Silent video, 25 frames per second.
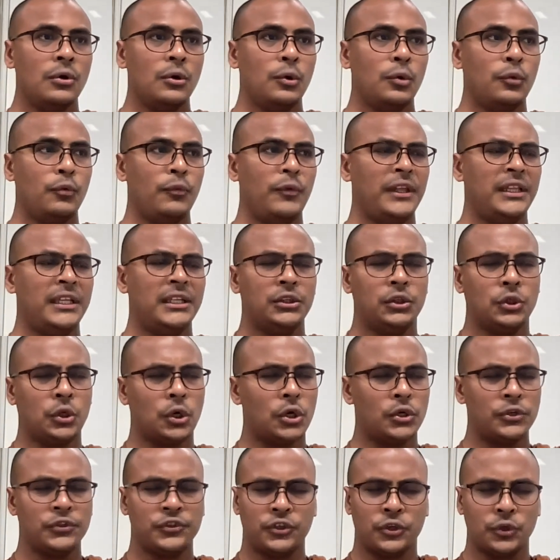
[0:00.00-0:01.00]
whether
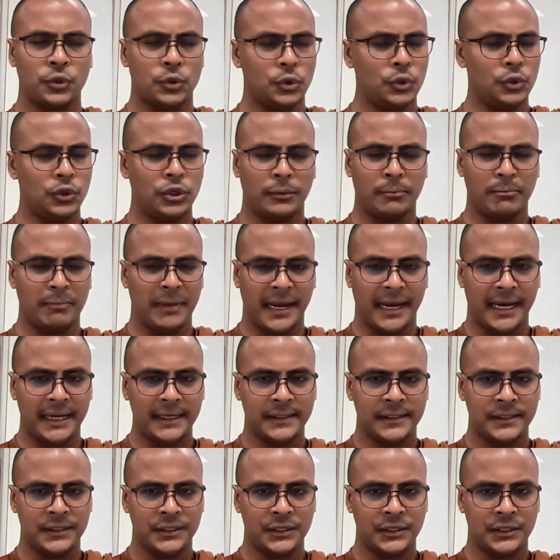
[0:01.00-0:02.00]
thoughts are good or
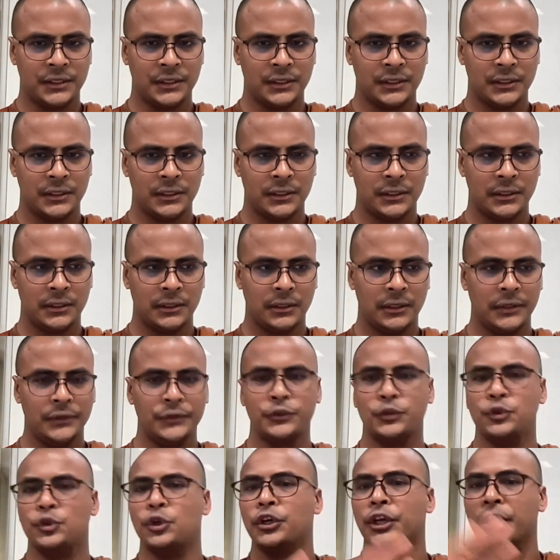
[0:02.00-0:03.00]
bad
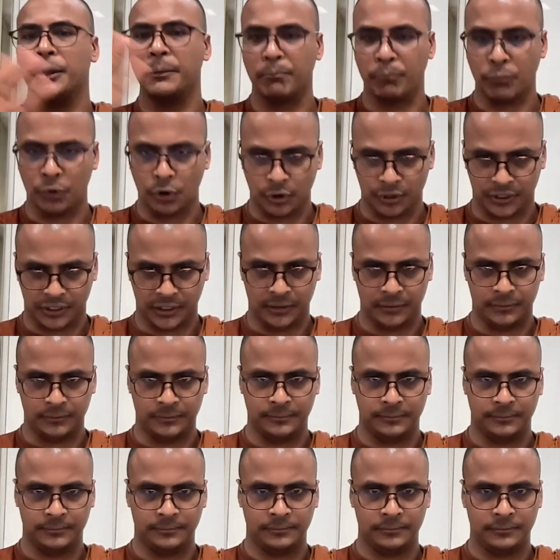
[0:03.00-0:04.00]
is not important.
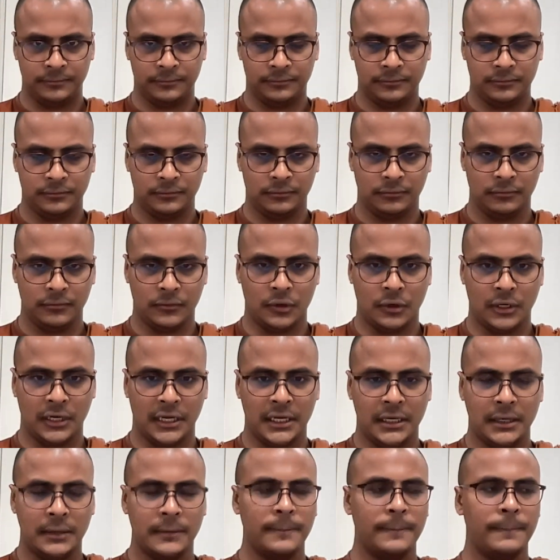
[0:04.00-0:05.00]

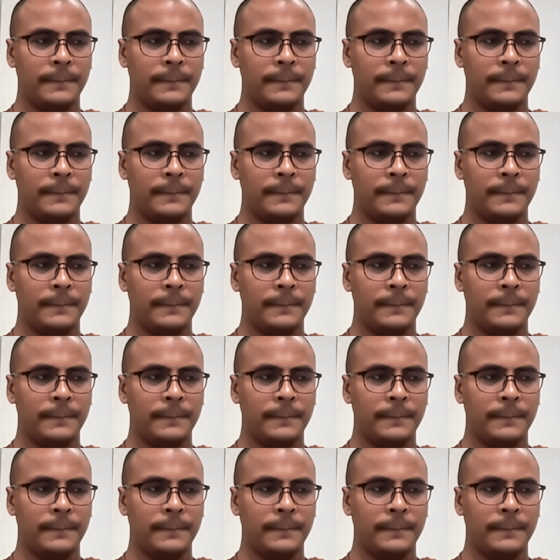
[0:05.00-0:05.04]
Okay.